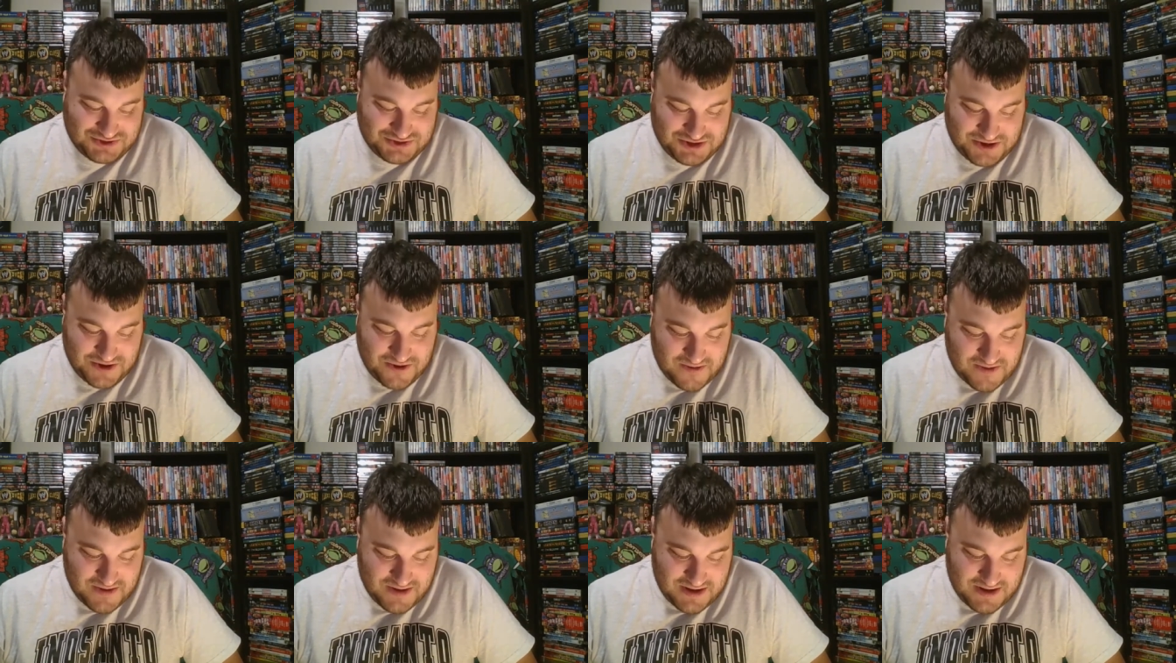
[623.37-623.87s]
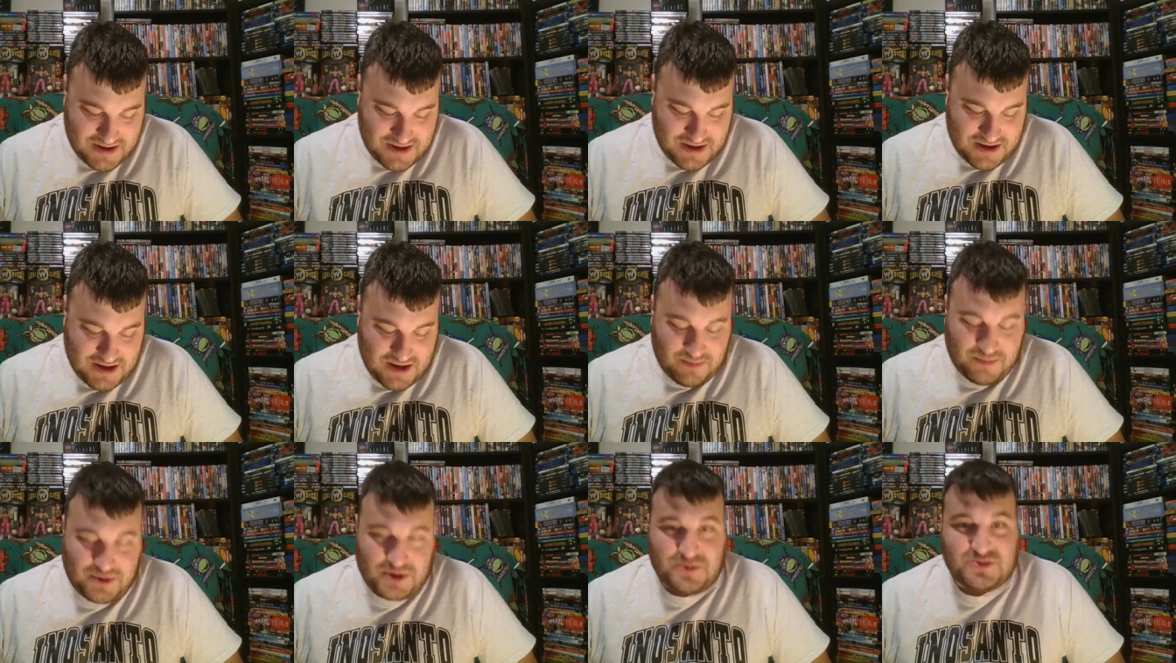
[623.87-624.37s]
So,
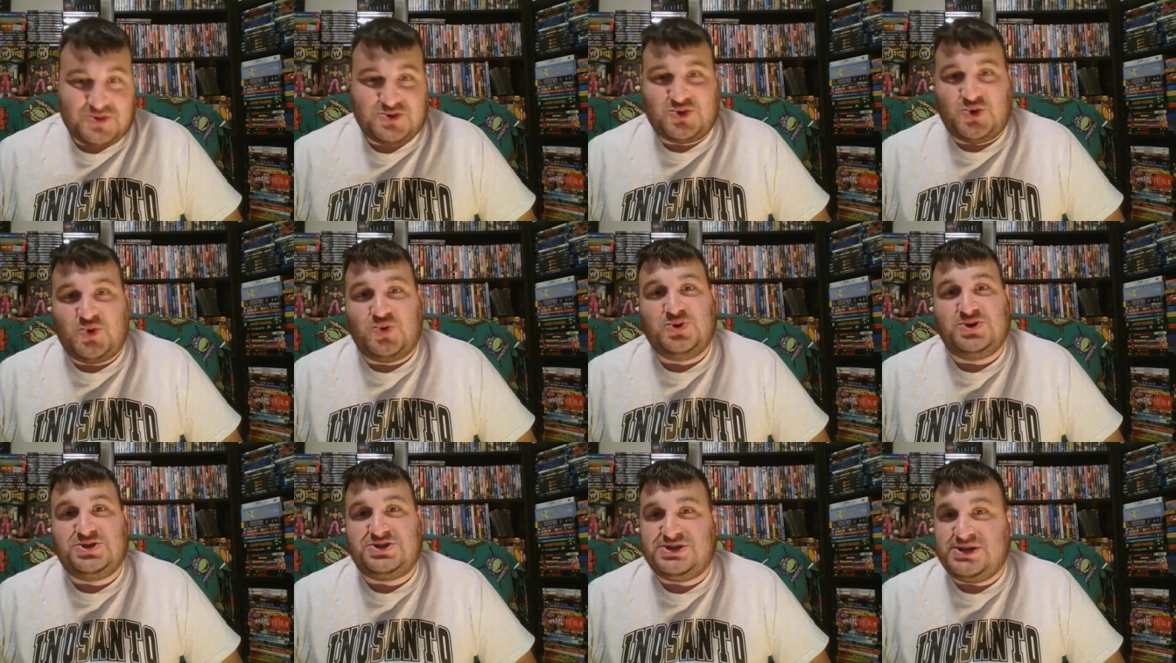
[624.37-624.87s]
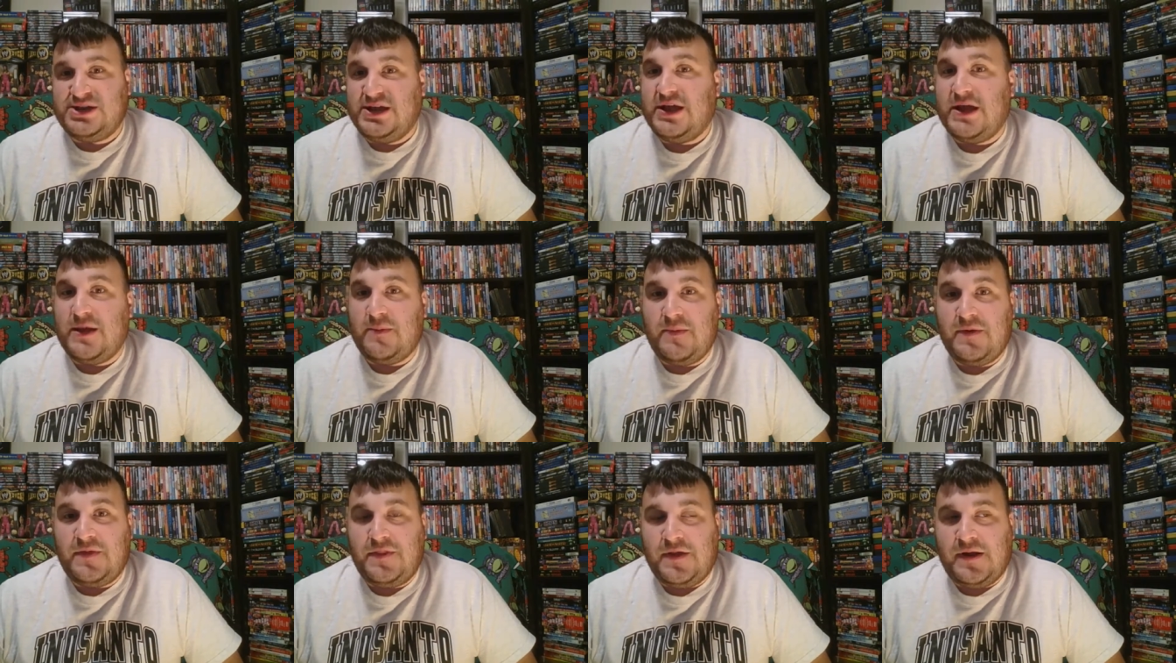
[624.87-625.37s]
but it was cool to see
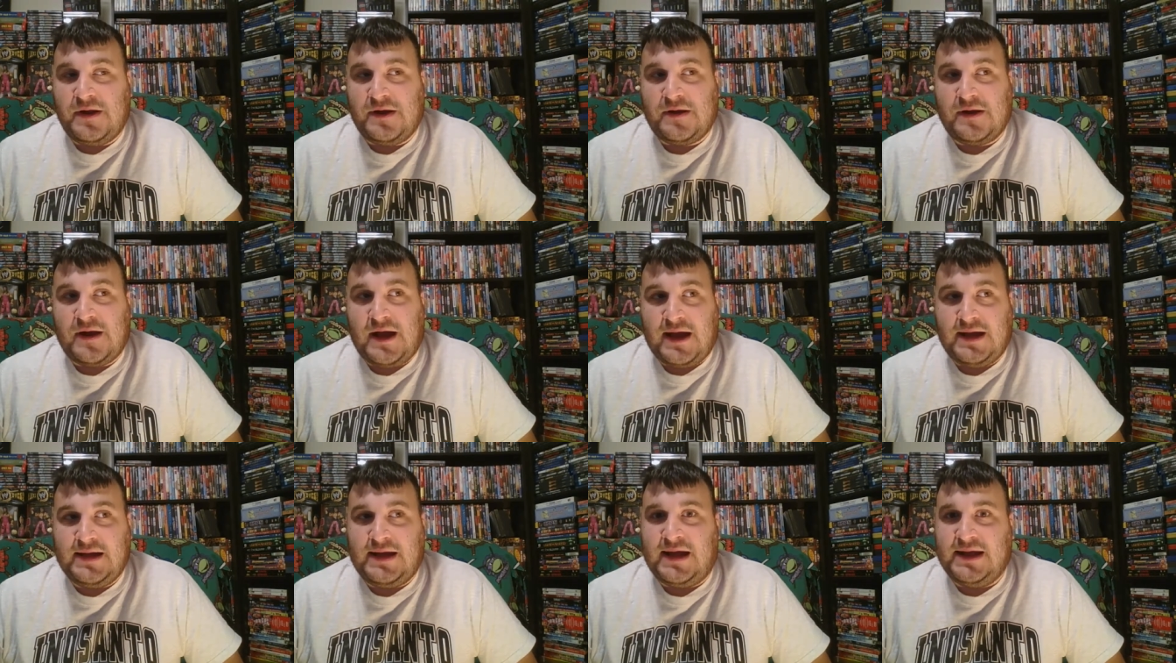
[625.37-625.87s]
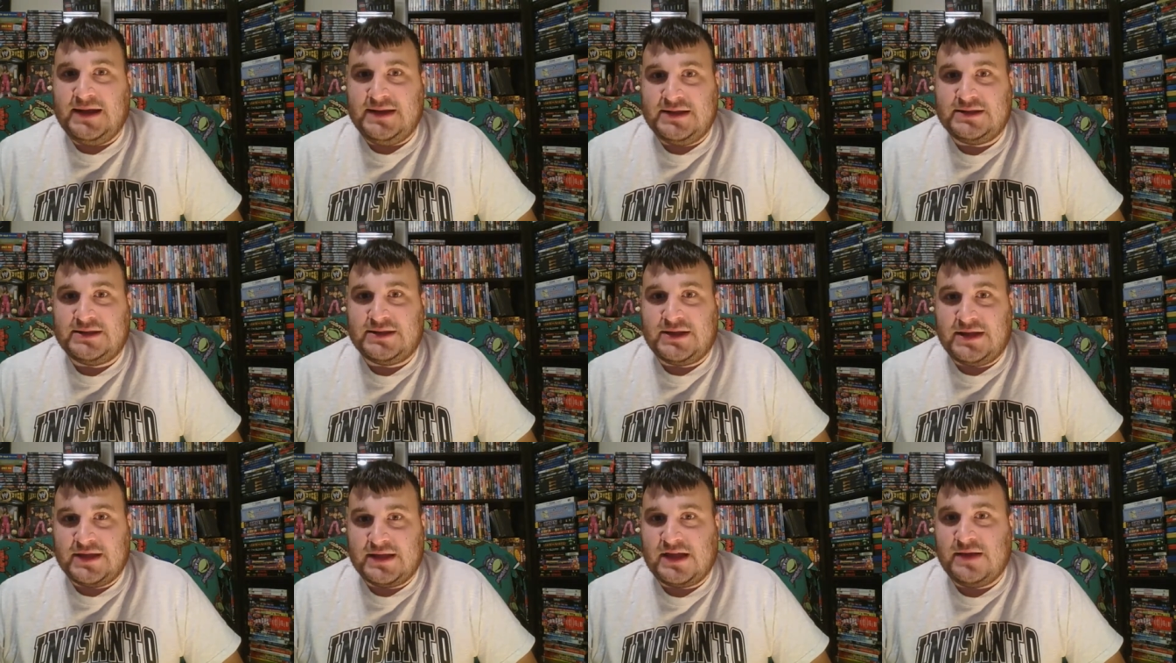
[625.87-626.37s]
him in there. I did
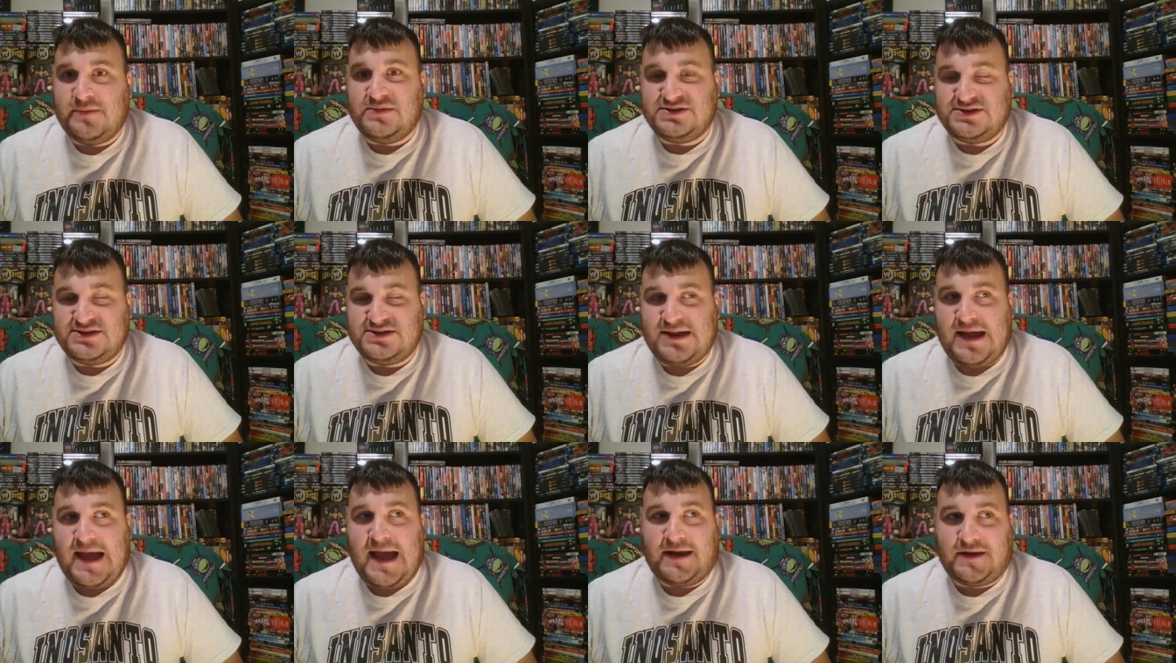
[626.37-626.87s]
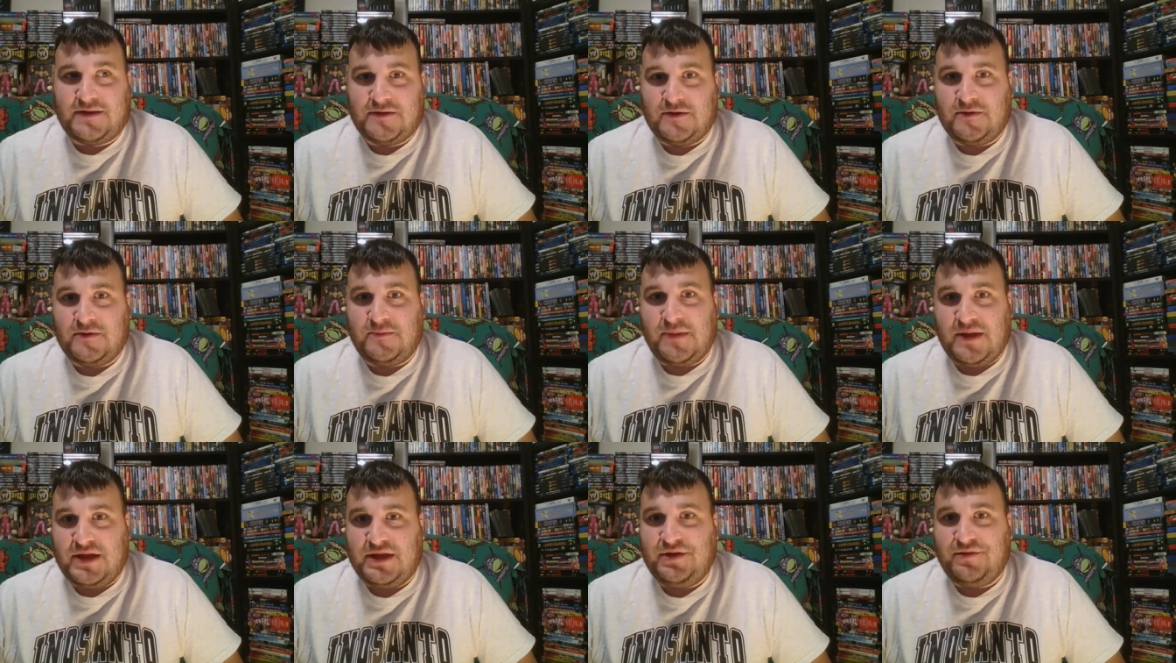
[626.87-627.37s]
like him as an actor.
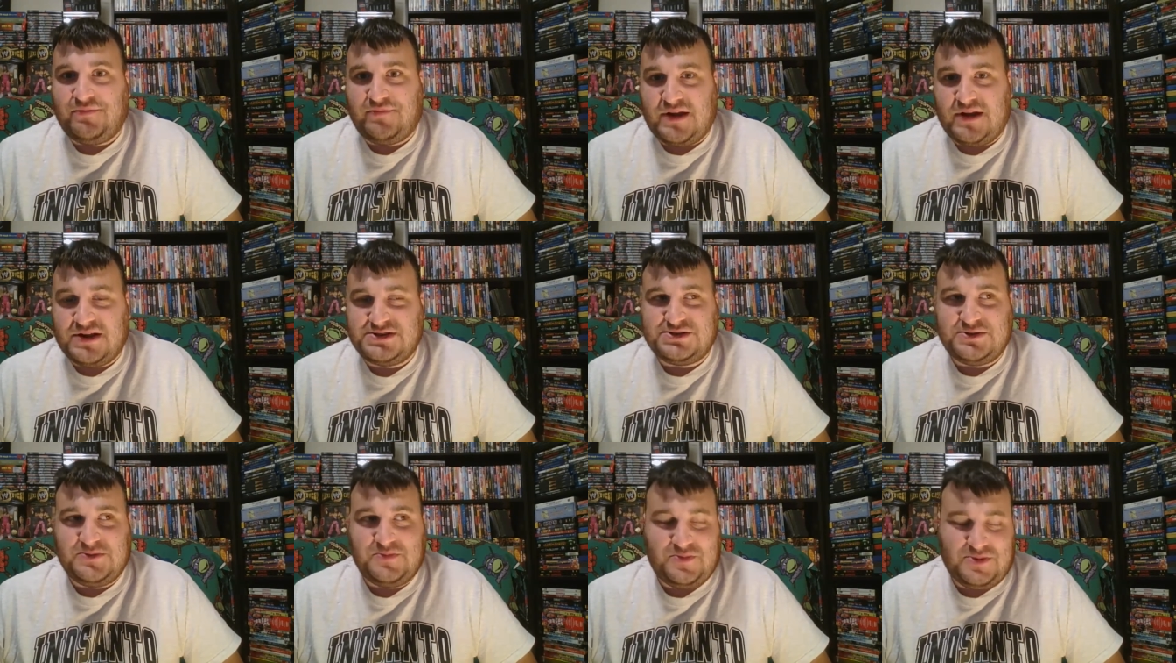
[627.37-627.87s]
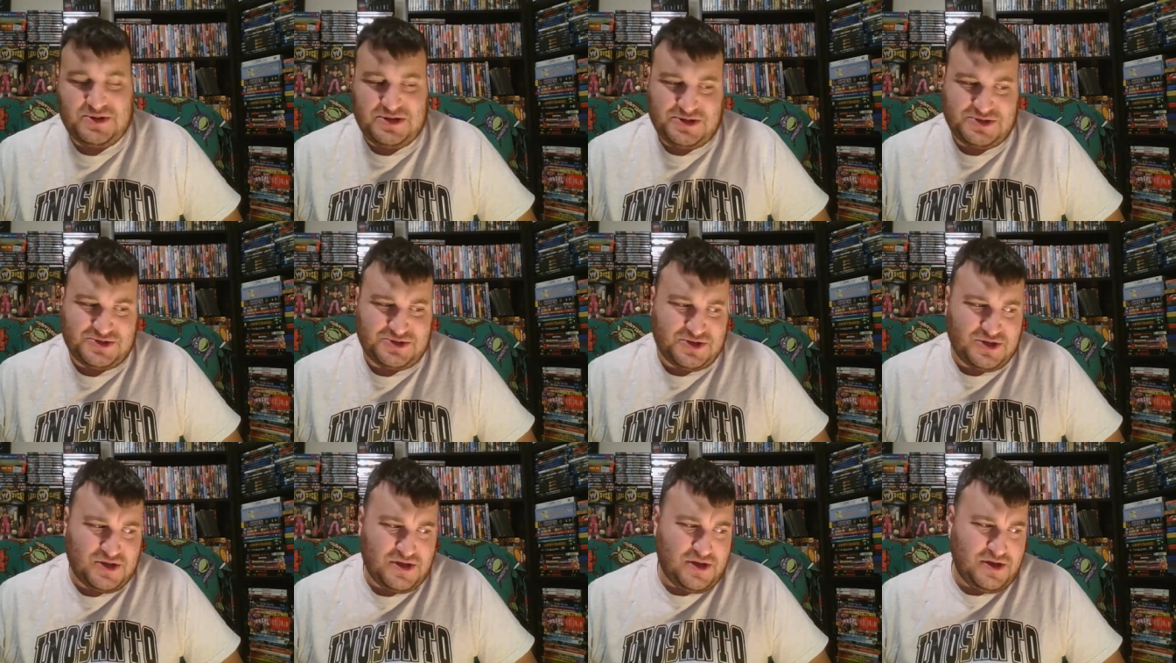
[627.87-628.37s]
May he rest in peace.